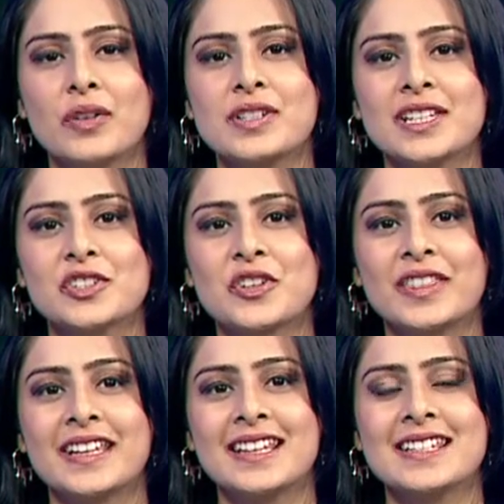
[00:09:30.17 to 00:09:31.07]
our conversation
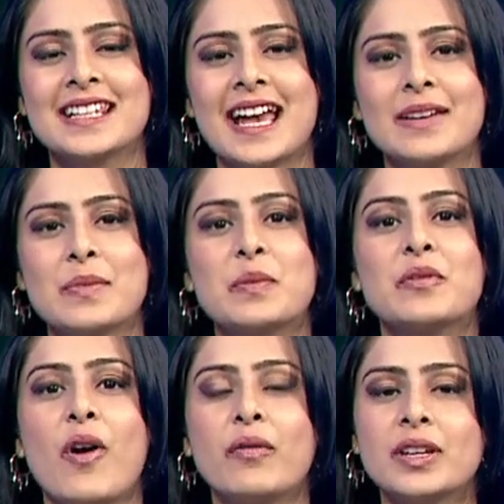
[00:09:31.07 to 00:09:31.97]
on the other side. But
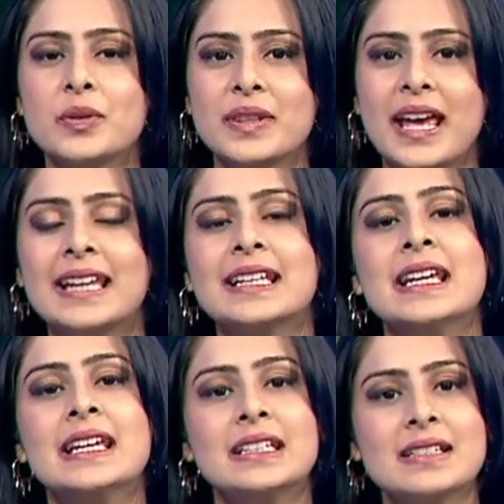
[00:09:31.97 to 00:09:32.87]
before we do that,
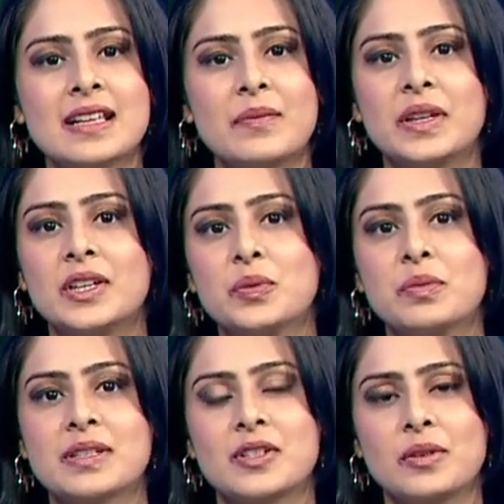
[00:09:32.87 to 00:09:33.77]
here's something you
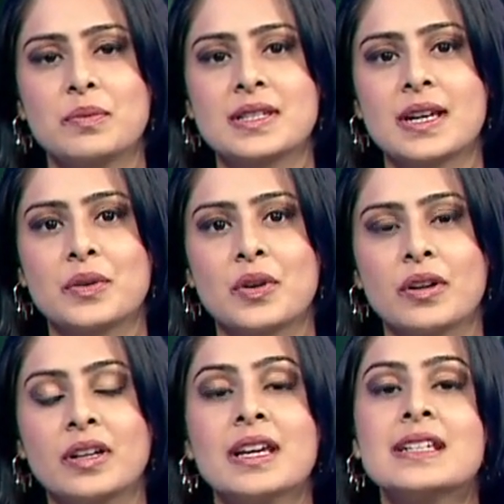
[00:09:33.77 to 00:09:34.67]
must not miss out
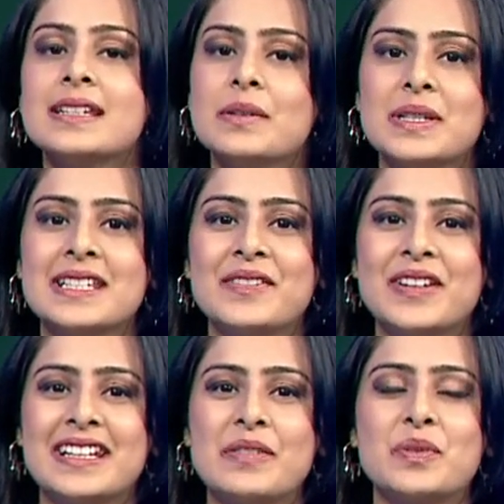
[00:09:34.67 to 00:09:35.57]
on. CNBC
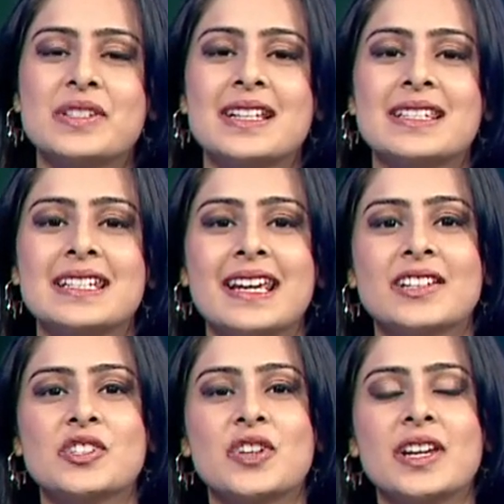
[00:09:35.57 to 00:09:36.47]
TV18 presents India
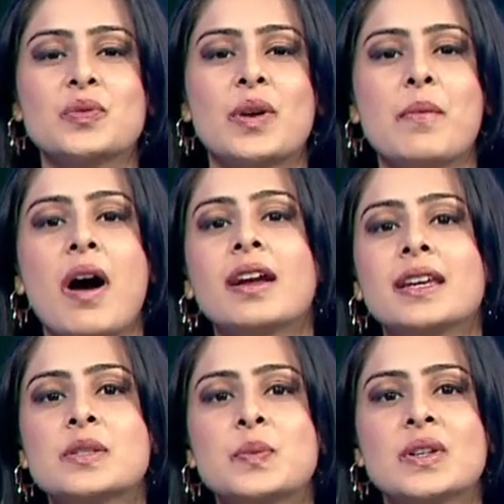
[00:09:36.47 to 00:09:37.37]
Exchange, where
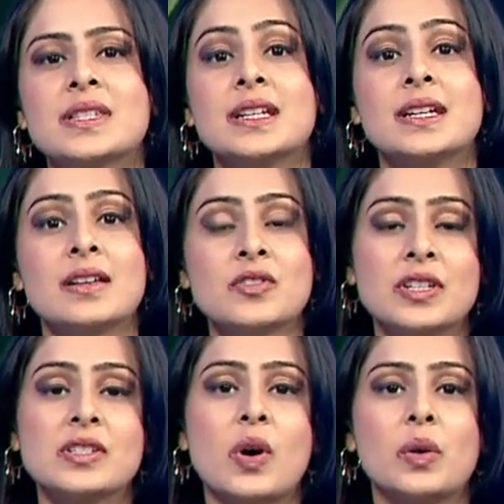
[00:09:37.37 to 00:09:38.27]
market experts and
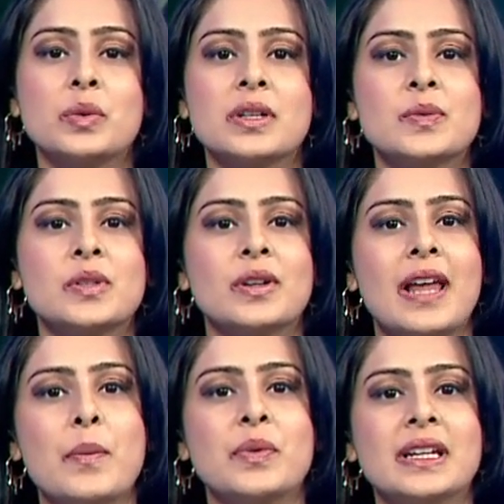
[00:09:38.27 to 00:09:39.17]
industry stalwarts will
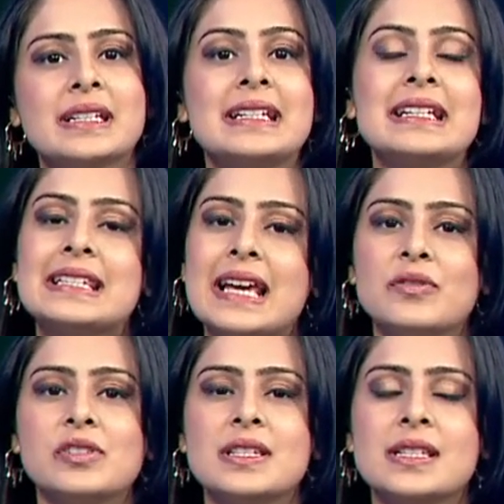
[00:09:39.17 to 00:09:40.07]
collaborate in
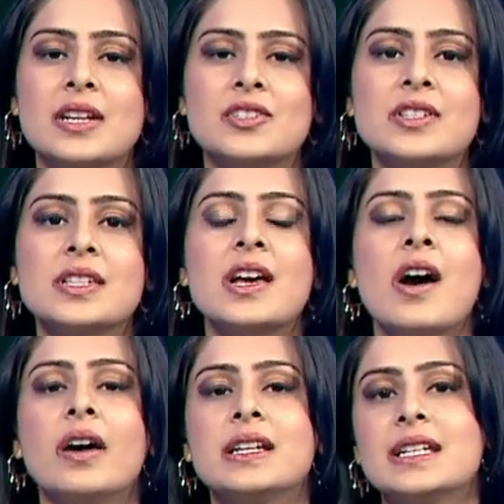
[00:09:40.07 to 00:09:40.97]
insightful discussions
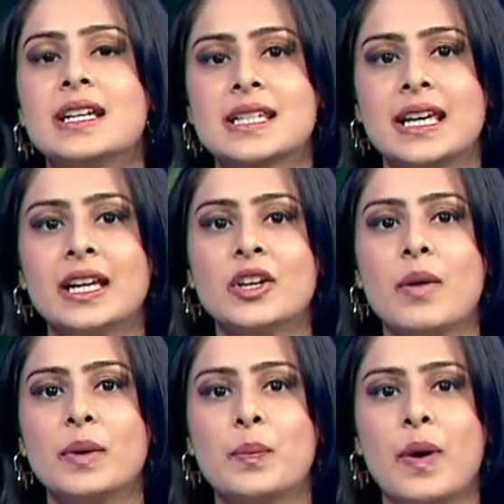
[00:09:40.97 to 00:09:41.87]
on India's
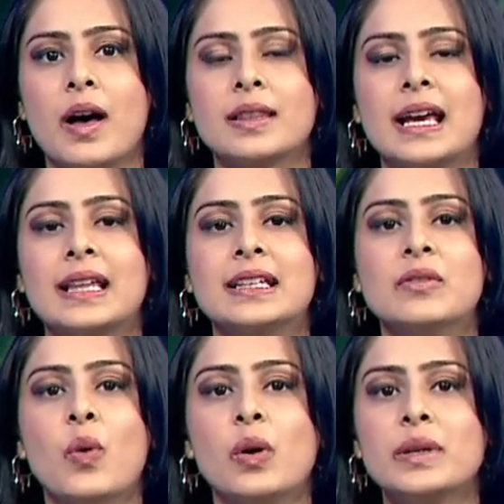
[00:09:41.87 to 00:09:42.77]
economic path and
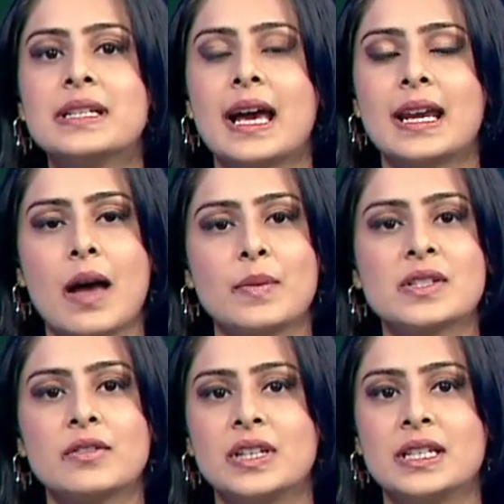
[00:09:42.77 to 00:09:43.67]
the evolving
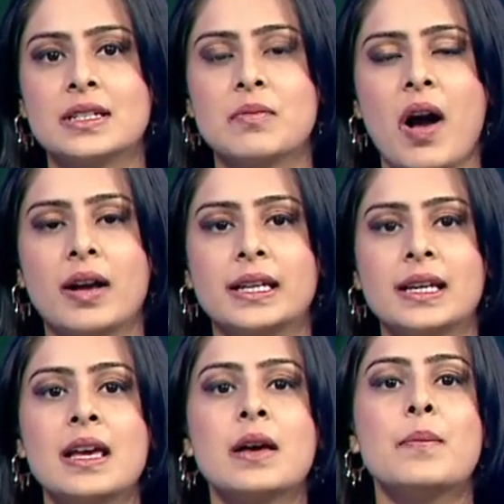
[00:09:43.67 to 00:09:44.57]
dynamics of the Indian market.